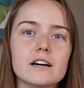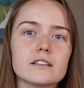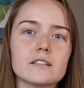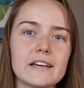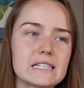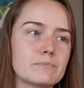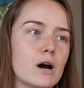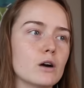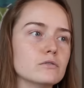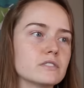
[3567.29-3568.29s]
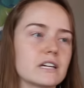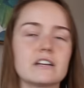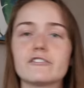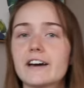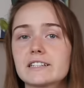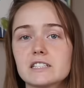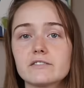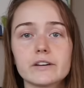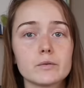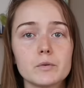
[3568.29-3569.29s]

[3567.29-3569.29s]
the less potent and effective it will